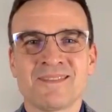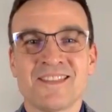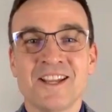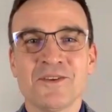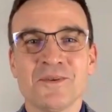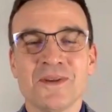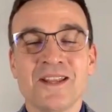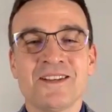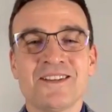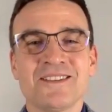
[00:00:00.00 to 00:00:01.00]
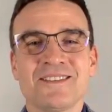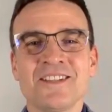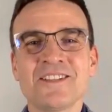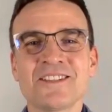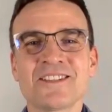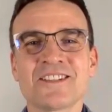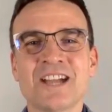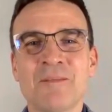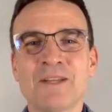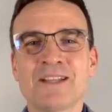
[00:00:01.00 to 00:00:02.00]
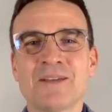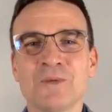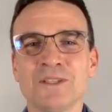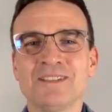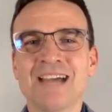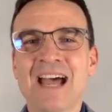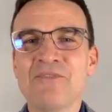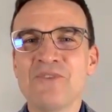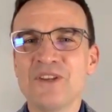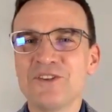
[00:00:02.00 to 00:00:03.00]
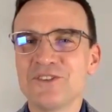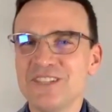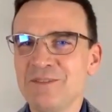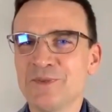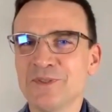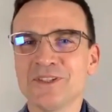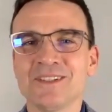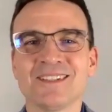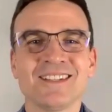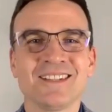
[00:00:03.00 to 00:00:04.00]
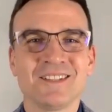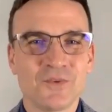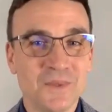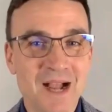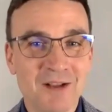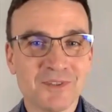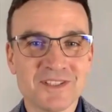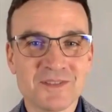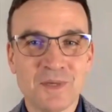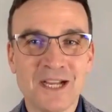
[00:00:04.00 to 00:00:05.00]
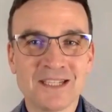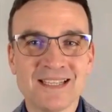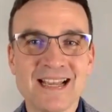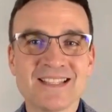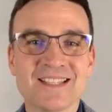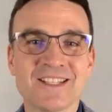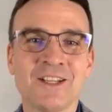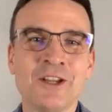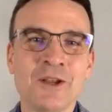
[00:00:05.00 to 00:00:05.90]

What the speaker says: Thank you. And this is a topic that we'll dive into deeper throughout this podcast.